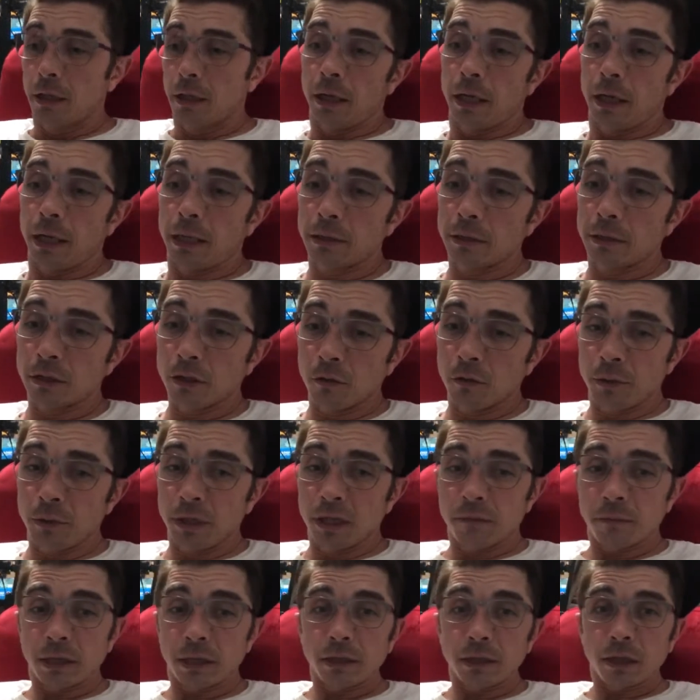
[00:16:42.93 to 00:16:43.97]
And so me
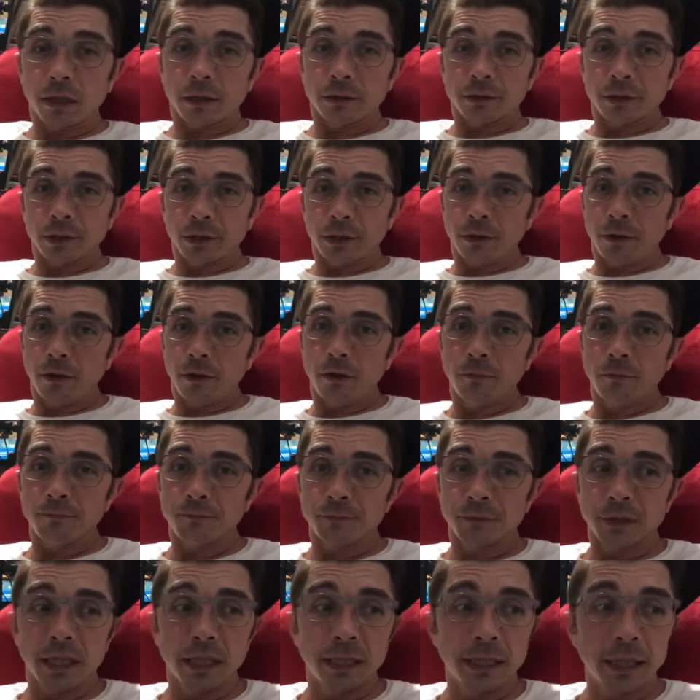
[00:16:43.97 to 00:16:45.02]
and my daughter took her home,
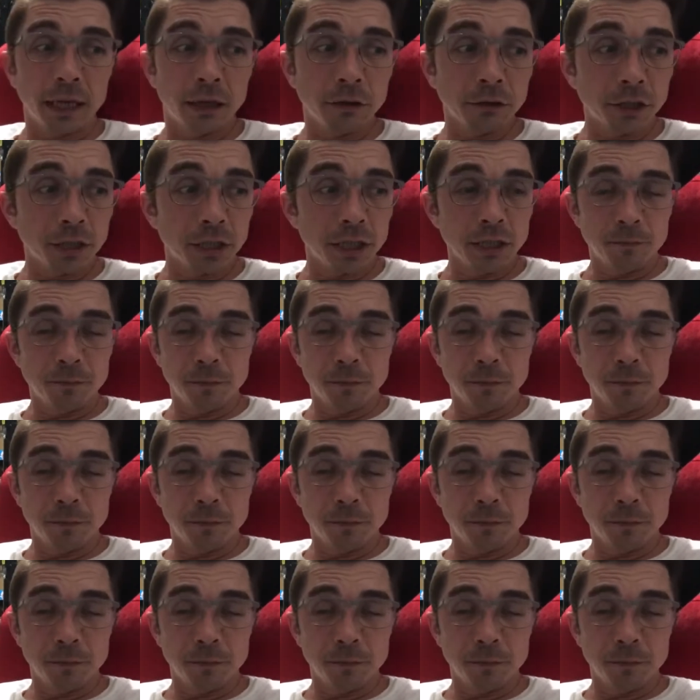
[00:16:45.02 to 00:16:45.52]
and now she's